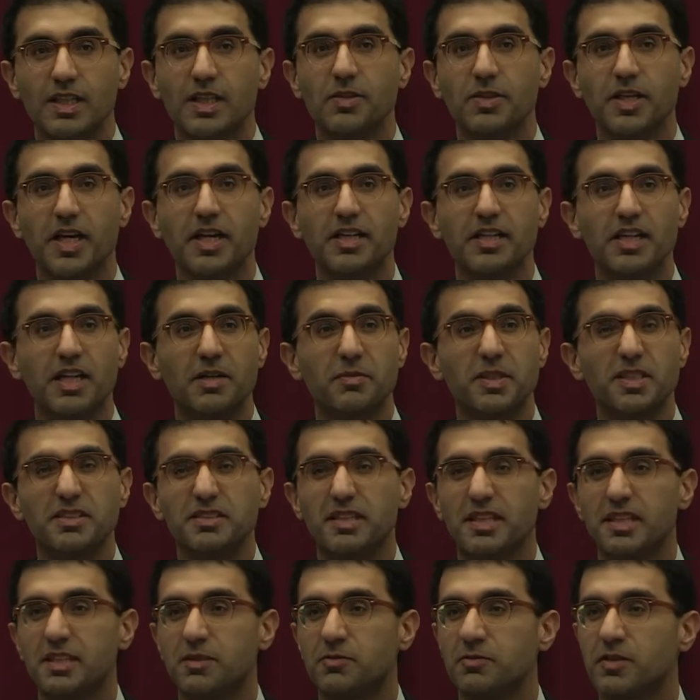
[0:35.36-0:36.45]
Okay, I'm going to
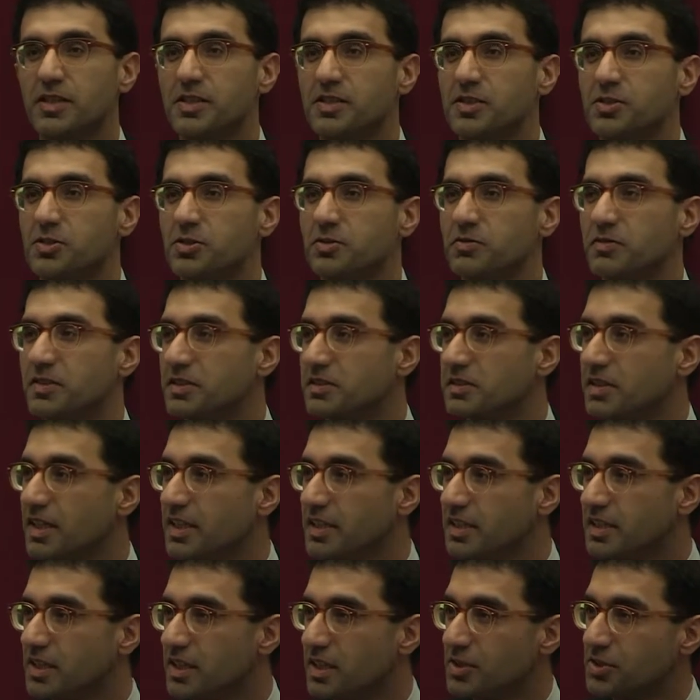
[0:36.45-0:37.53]
take advantage of the
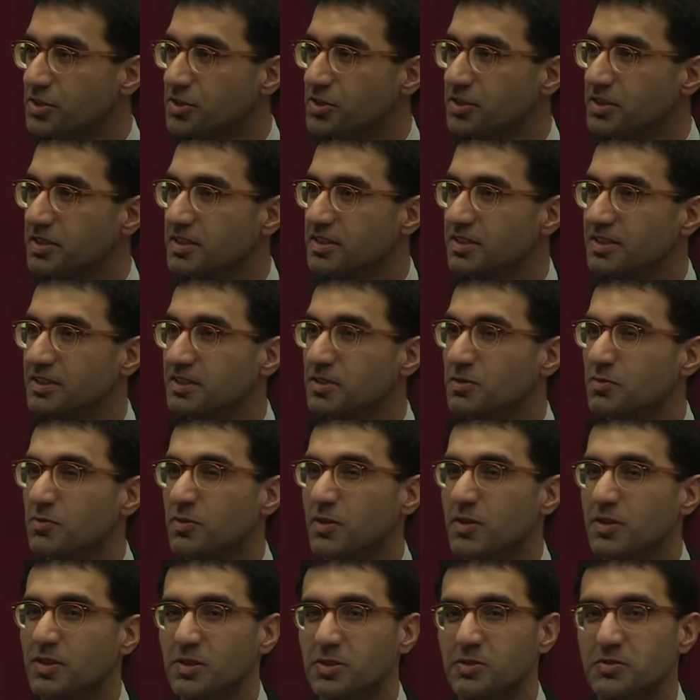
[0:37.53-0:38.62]
slight hush that has
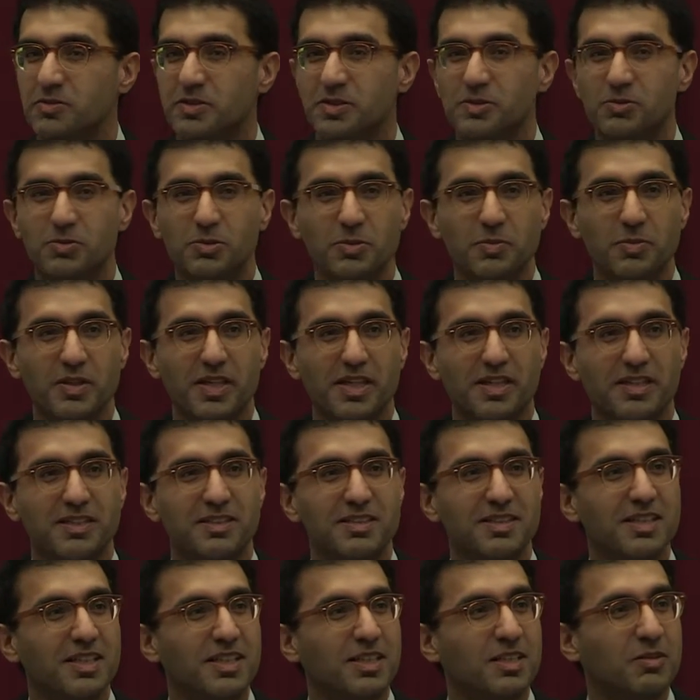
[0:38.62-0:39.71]
fallen over the room there.
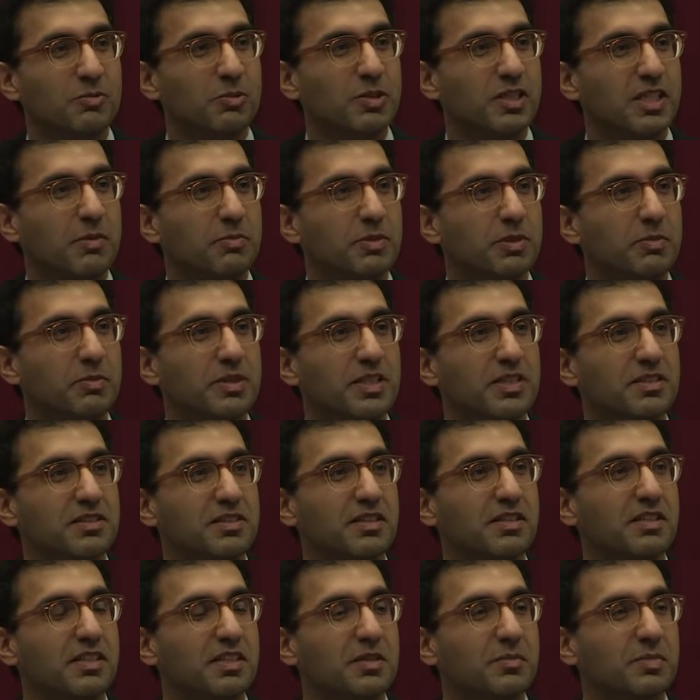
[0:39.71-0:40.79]
We're a couple of minutes
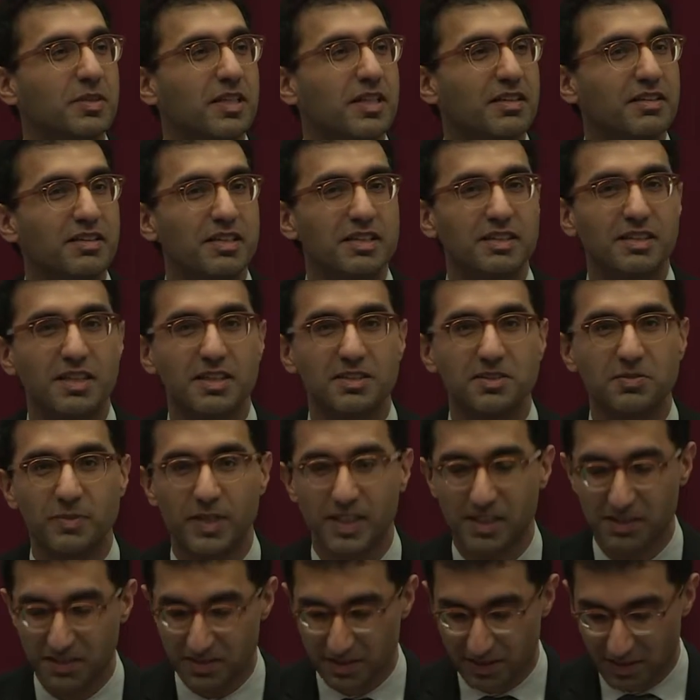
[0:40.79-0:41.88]
early, but I think let's
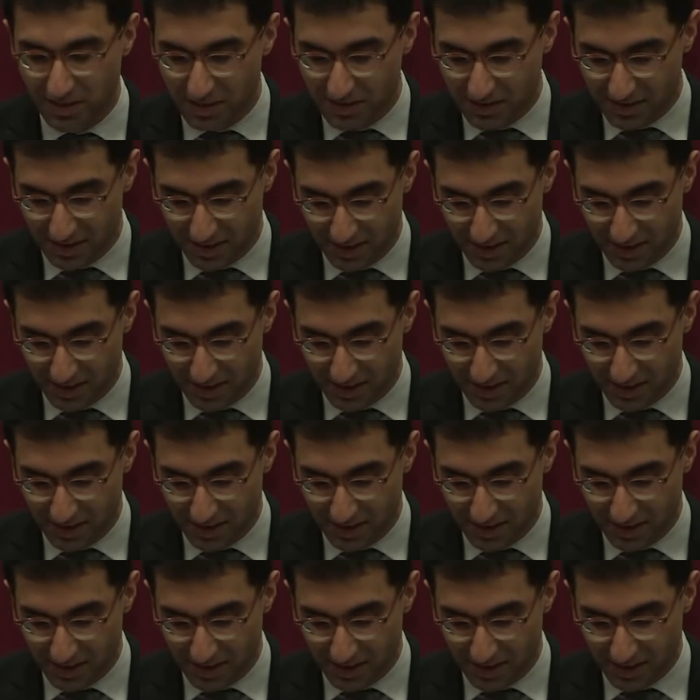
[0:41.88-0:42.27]
make a start.